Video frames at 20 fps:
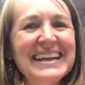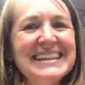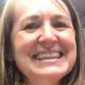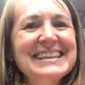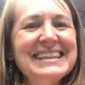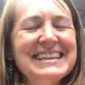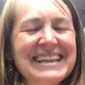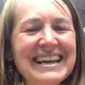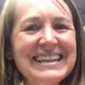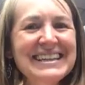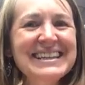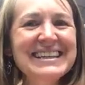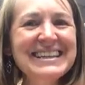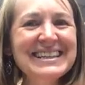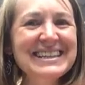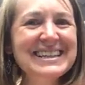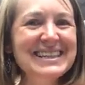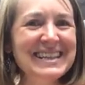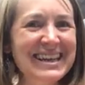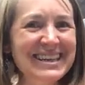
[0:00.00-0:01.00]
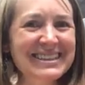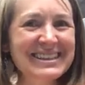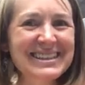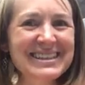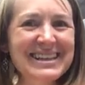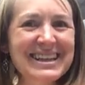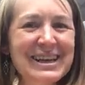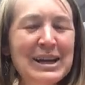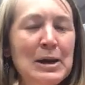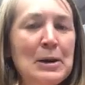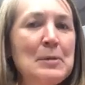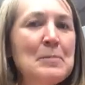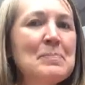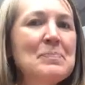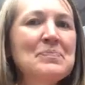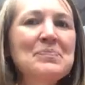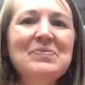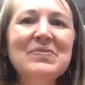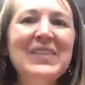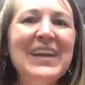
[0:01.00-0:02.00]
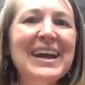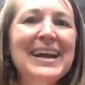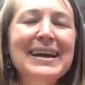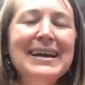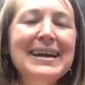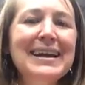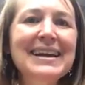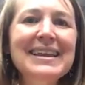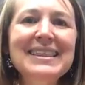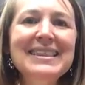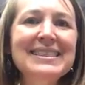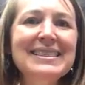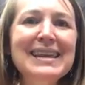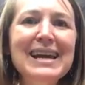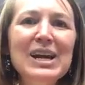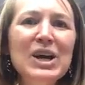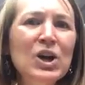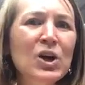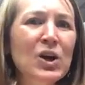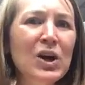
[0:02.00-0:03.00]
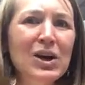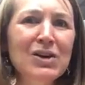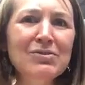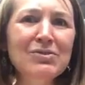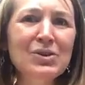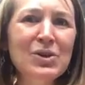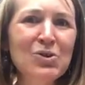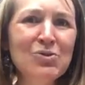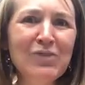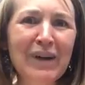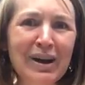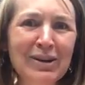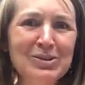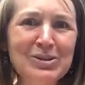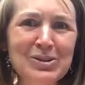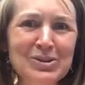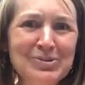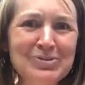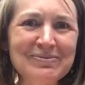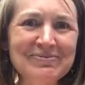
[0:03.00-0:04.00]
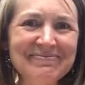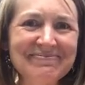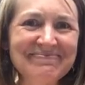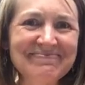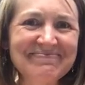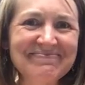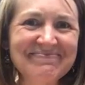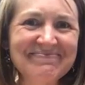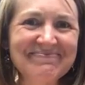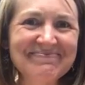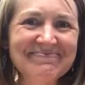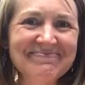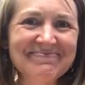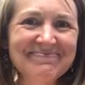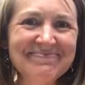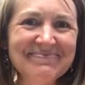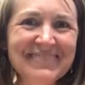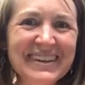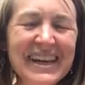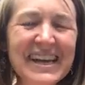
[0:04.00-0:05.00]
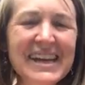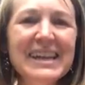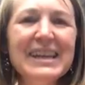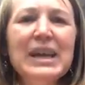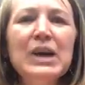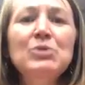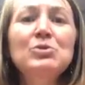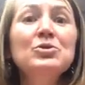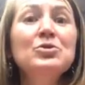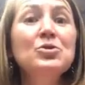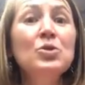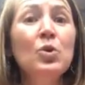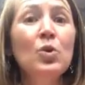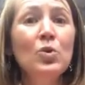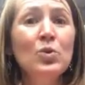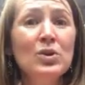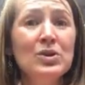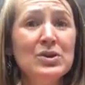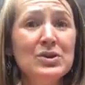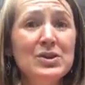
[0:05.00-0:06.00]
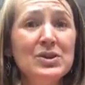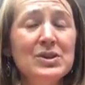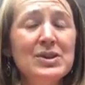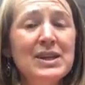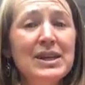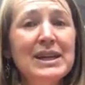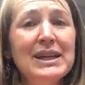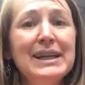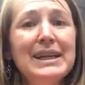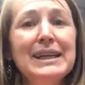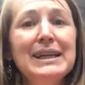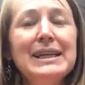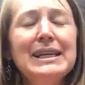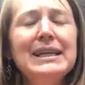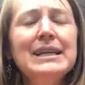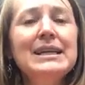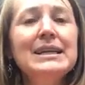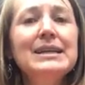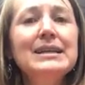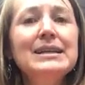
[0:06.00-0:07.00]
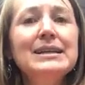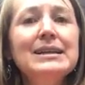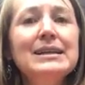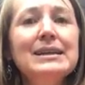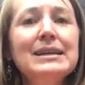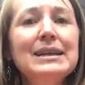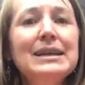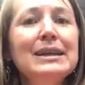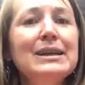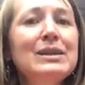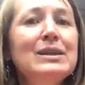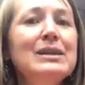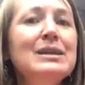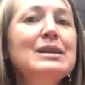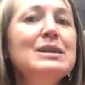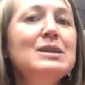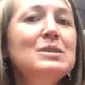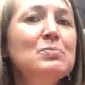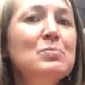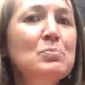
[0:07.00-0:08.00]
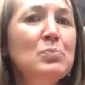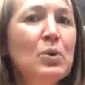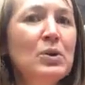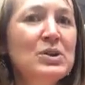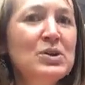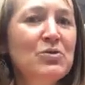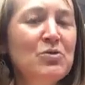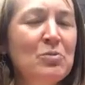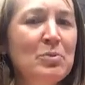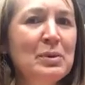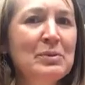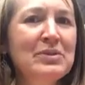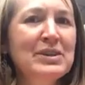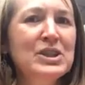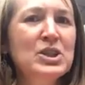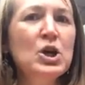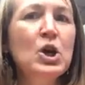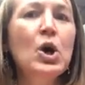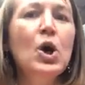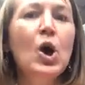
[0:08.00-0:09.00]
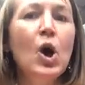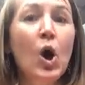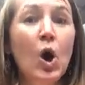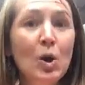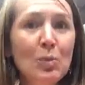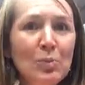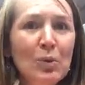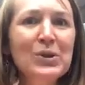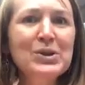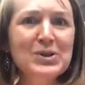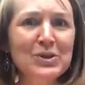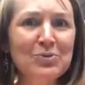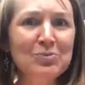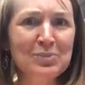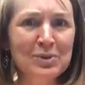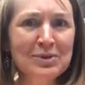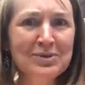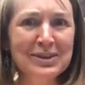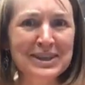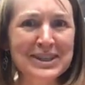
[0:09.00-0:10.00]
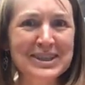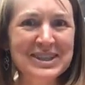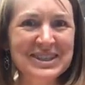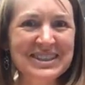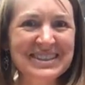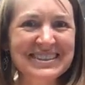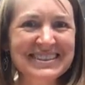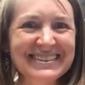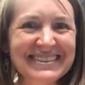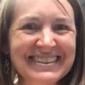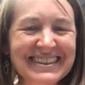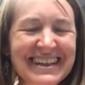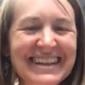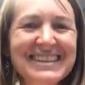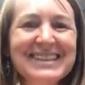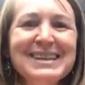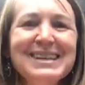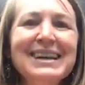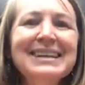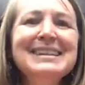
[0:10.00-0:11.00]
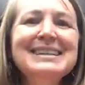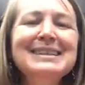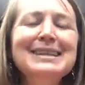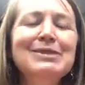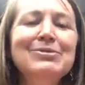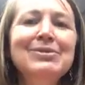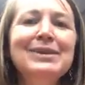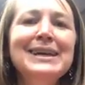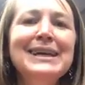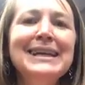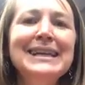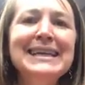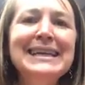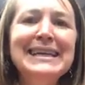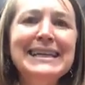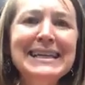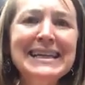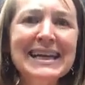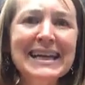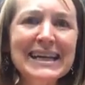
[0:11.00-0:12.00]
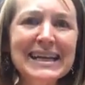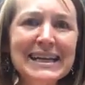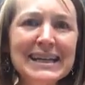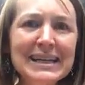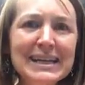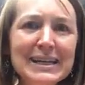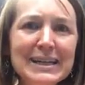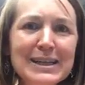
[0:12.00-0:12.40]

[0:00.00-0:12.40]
and then he says, they are of no value. Now, of course, these points of privilege are points of privilege. It's not as if he